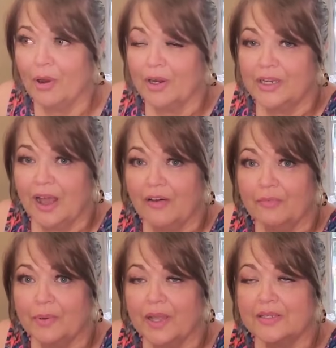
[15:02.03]
mark it off
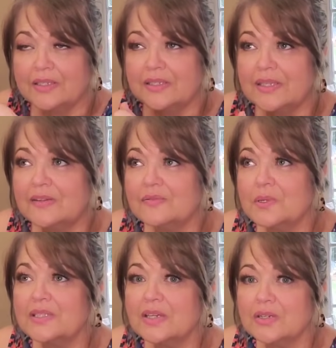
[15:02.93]
because it gives me
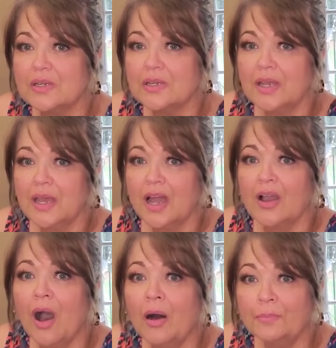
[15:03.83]
such a
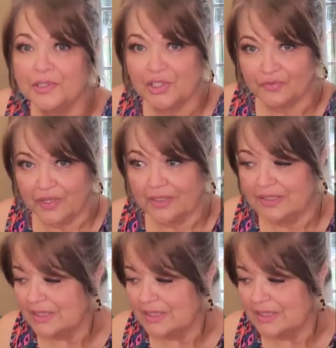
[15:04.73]
accomplished feeling